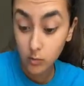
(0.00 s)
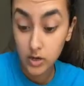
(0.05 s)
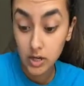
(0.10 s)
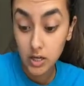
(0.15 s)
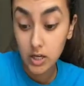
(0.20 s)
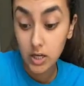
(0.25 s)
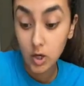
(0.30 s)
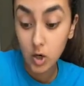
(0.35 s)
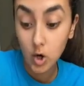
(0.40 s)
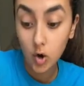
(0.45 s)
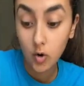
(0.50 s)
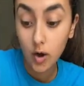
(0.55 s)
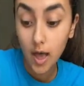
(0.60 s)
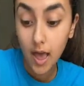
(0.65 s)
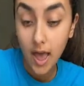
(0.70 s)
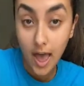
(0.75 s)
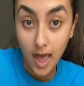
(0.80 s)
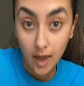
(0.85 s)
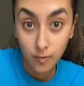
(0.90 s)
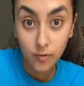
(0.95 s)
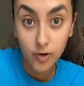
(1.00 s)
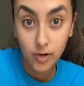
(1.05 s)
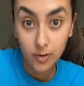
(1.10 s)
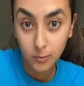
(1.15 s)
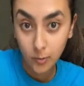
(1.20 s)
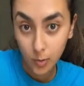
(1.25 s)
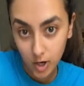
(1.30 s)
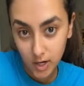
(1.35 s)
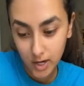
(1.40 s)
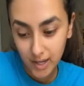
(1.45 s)
We go every
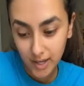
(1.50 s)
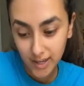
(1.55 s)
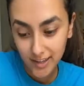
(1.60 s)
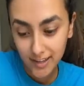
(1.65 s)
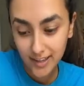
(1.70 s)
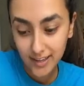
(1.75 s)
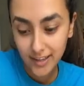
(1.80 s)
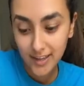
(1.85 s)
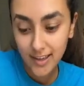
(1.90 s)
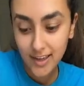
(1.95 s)
morning